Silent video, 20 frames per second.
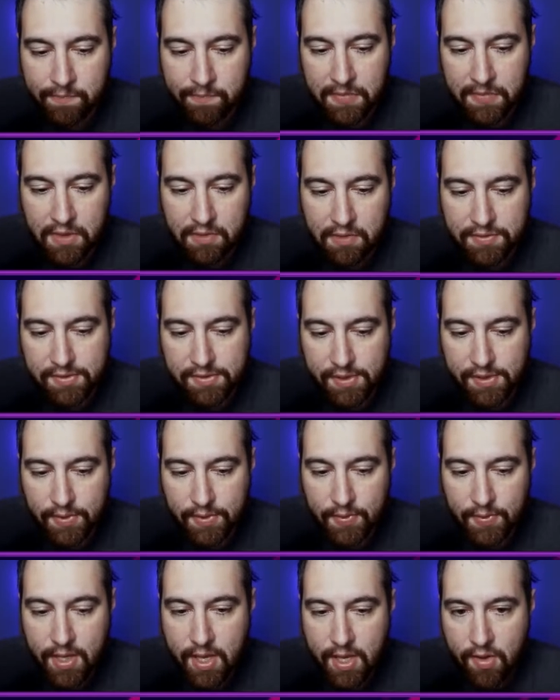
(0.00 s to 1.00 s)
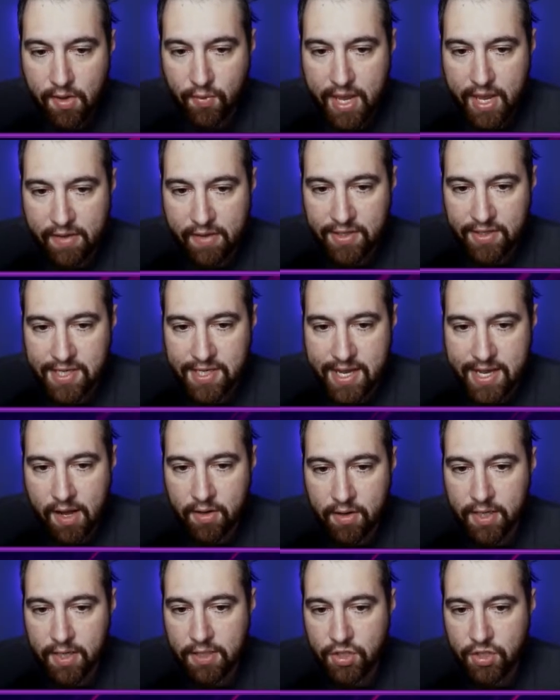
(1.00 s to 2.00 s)
So we have the
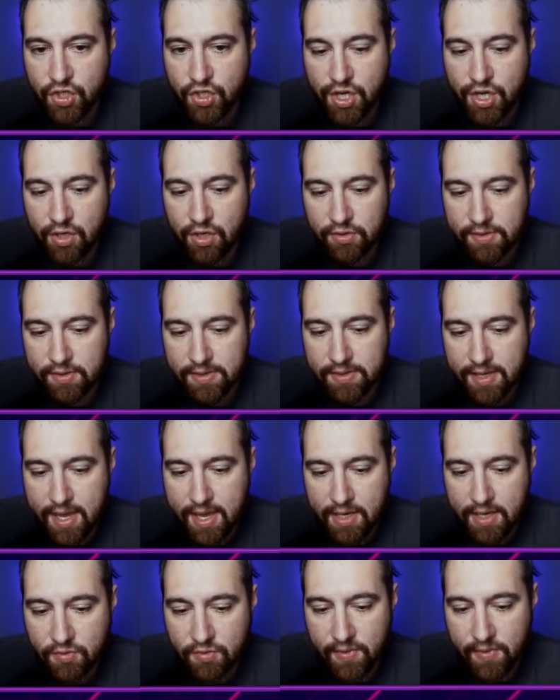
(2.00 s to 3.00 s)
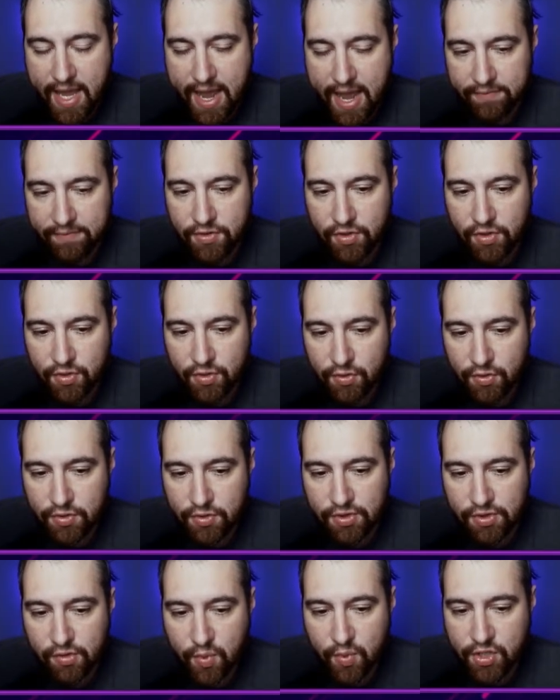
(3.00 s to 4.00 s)
Dialga in a shield just in case we have to
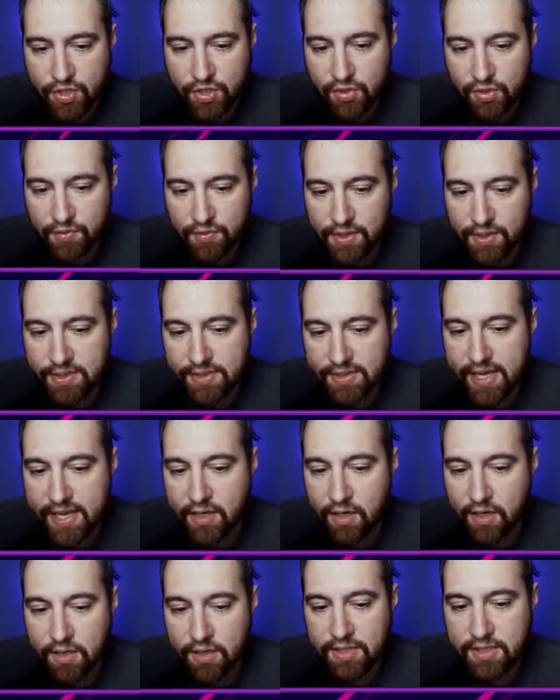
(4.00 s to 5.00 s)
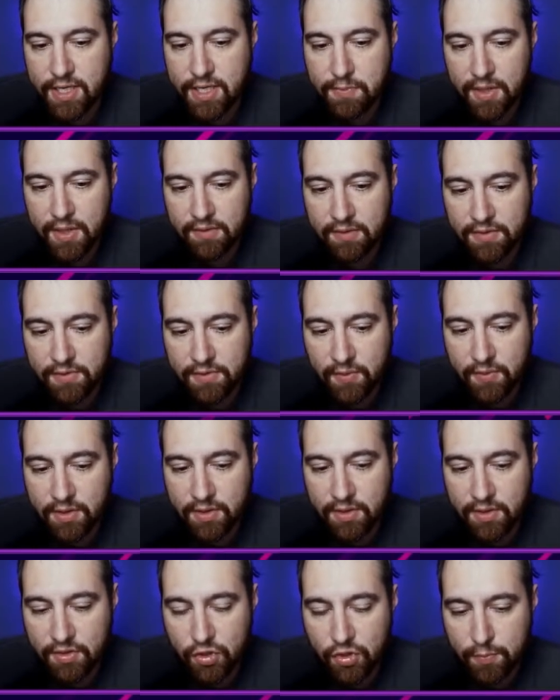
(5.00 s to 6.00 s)
switch to reset our debuffs with
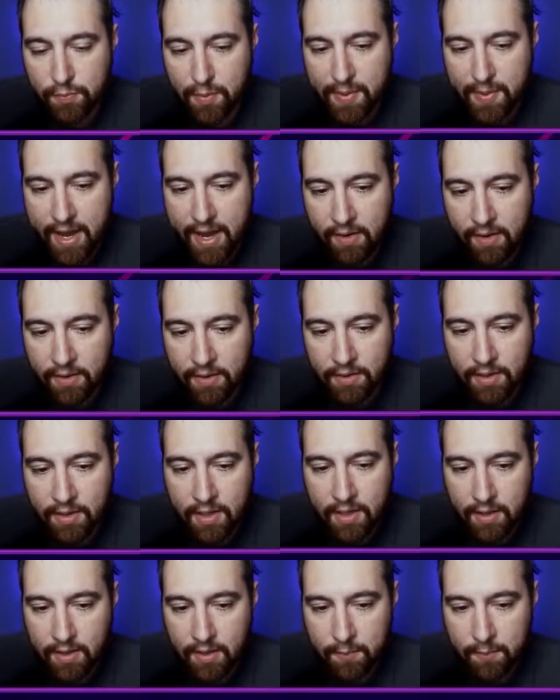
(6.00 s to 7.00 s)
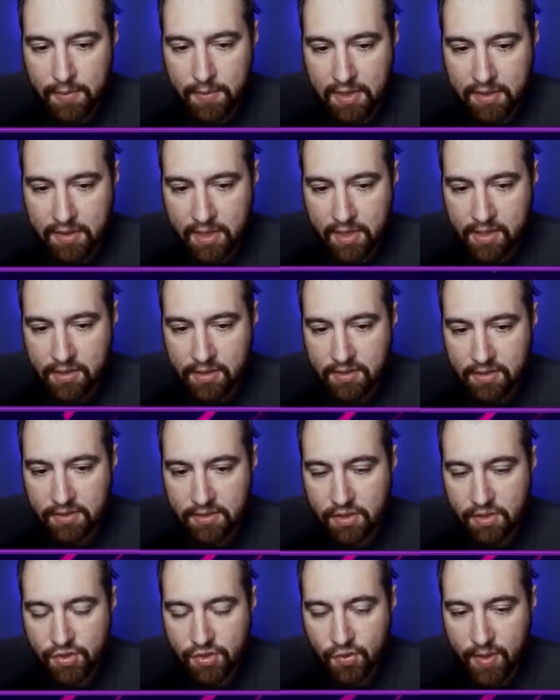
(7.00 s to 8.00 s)
the Superpower. But I think in this
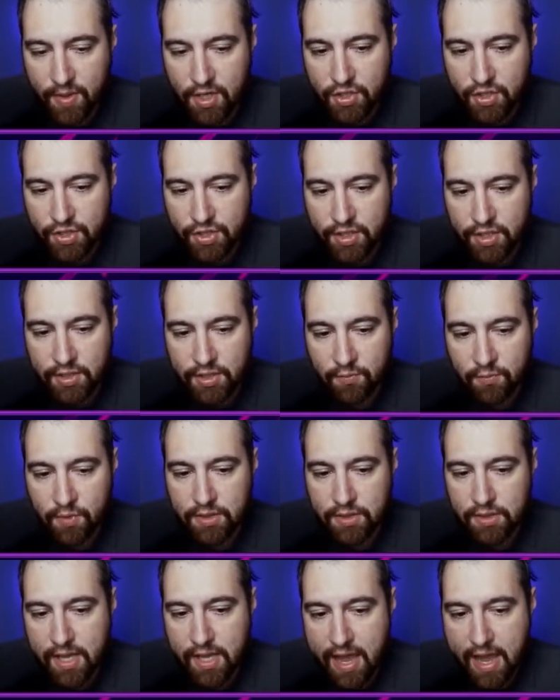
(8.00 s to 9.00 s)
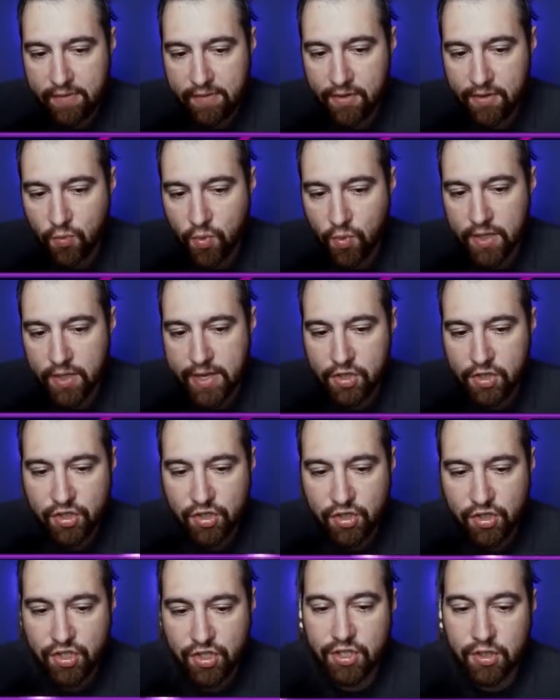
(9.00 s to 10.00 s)
situation, with having one extra
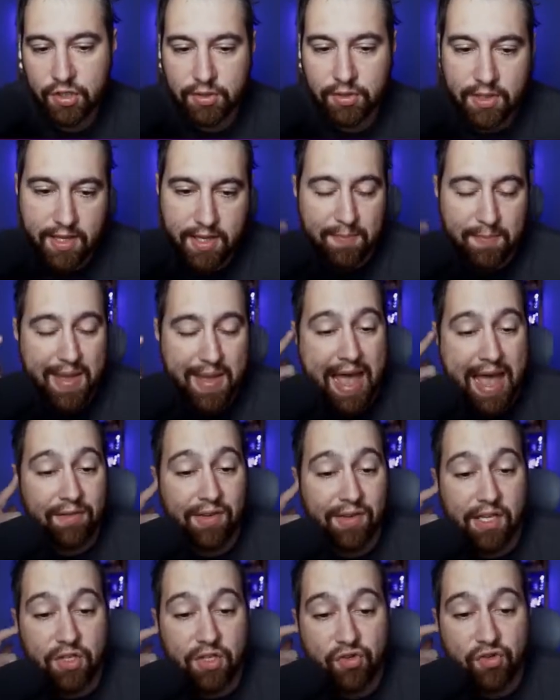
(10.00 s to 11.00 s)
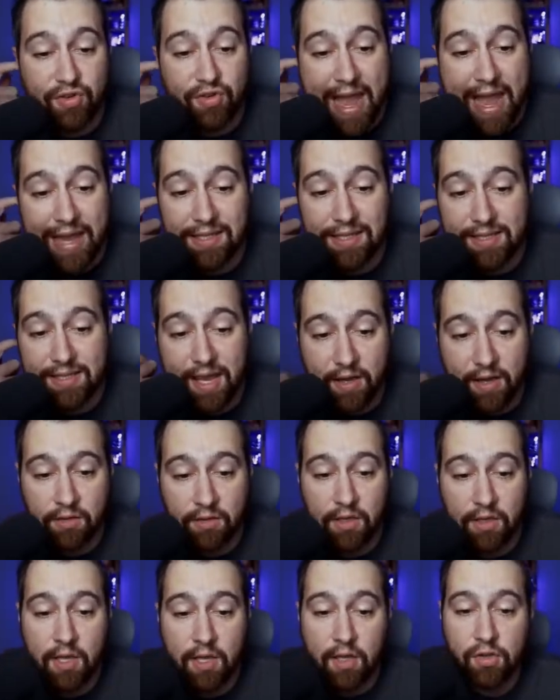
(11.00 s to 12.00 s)
shield and them having a Dragon Tail
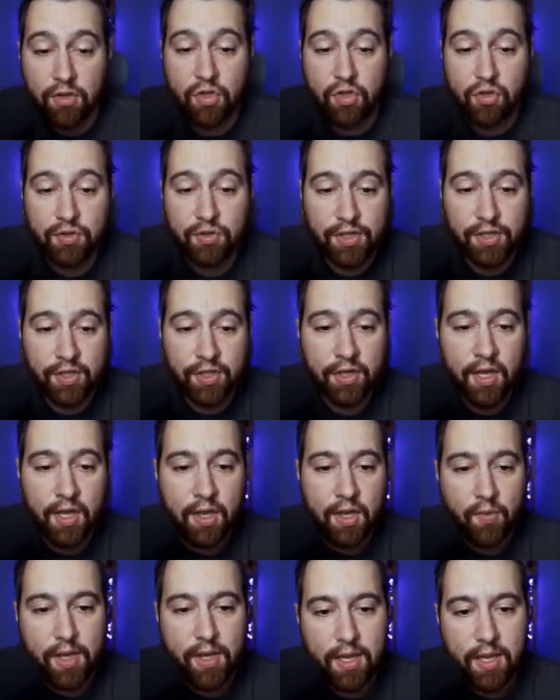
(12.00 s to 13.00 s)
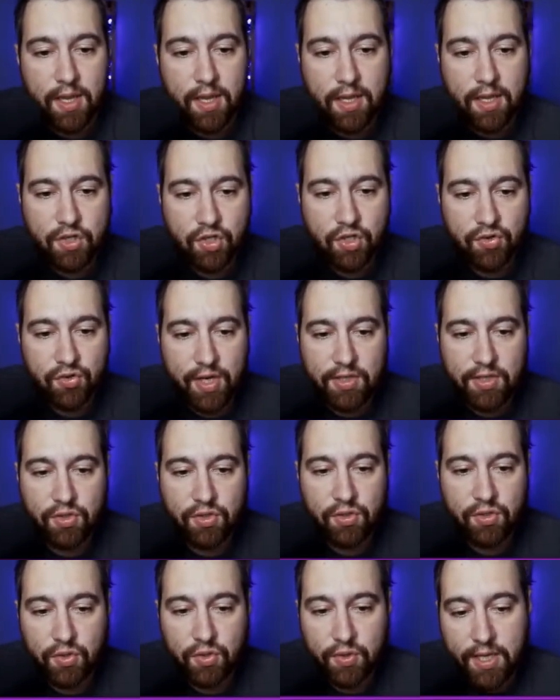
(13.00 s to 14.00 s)
user, we can get straight
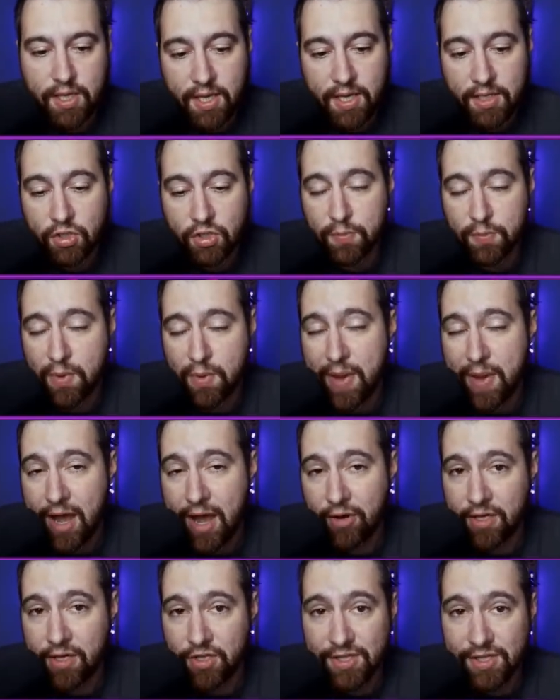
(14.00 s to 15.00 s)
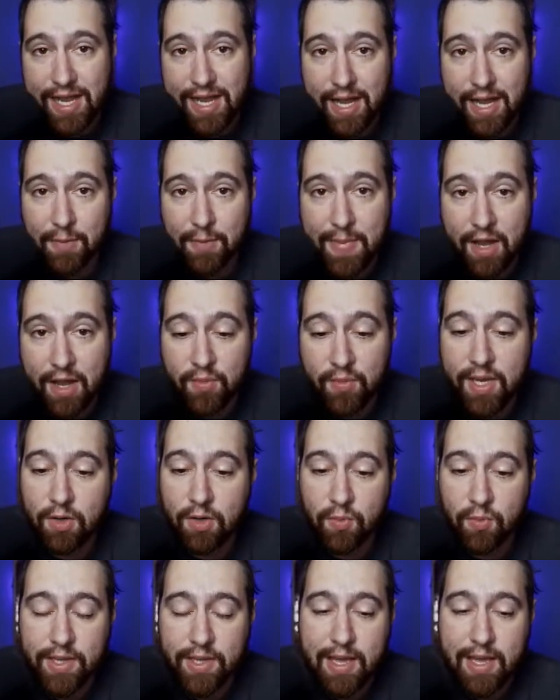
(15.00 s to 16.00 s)
to the Superpower and just knock them out. We can
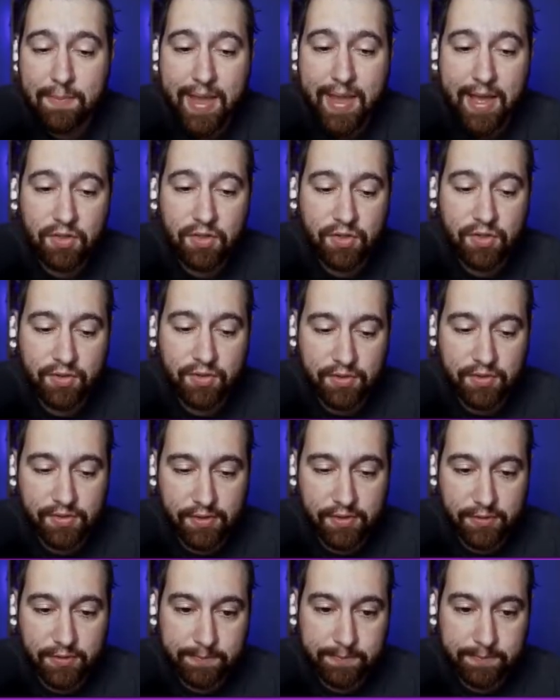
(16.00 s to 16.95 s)
win that match. So